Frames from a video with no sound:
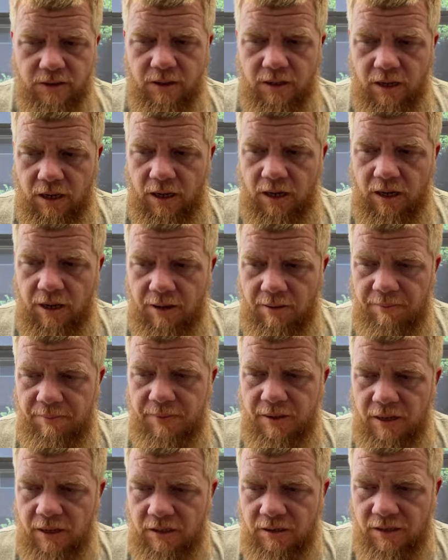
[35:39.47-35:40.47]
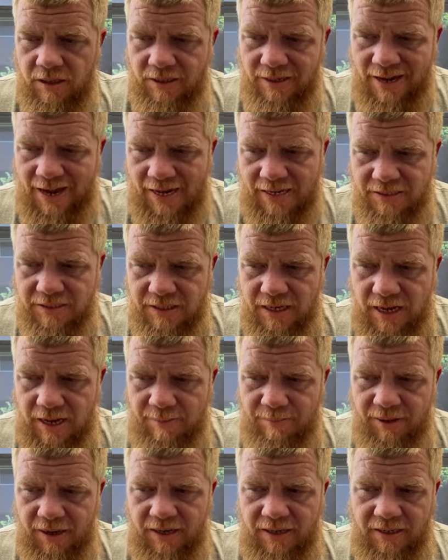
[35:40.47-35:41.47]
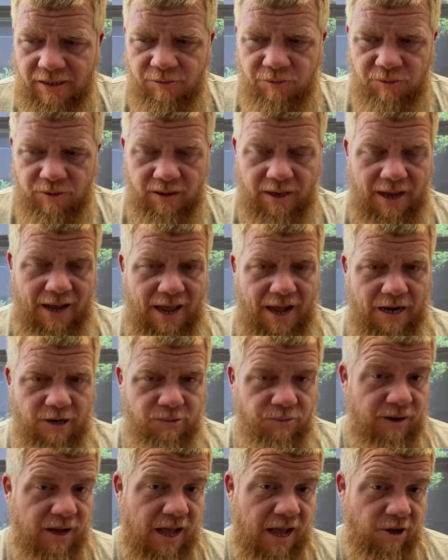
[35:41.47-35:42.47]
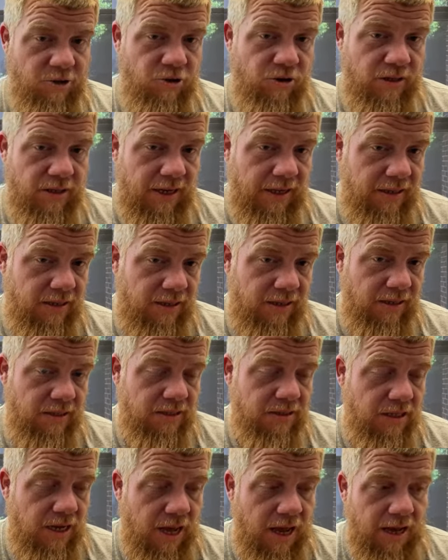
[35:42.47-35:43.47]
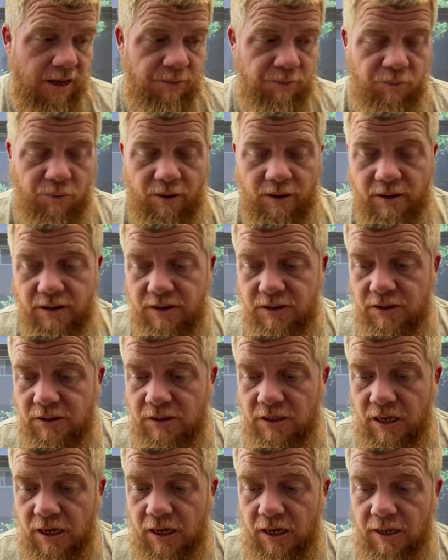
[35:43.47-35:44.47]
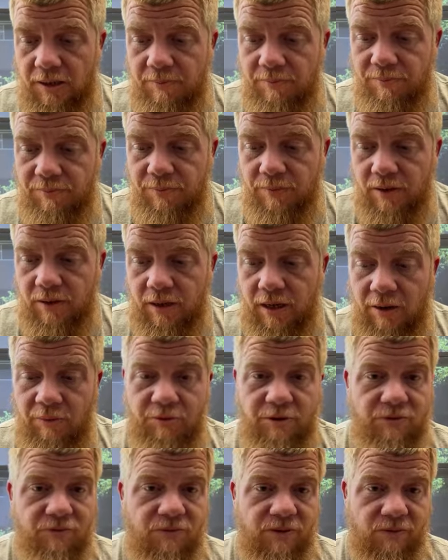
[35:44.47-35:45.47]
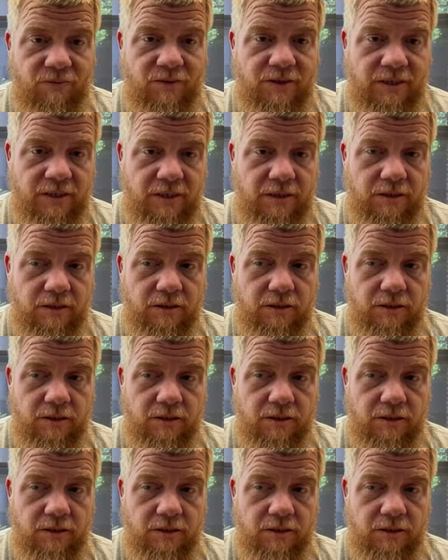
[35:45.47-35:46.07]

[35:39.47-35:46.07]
Um, the last time any I had a reaction like this, I was um, I was 15.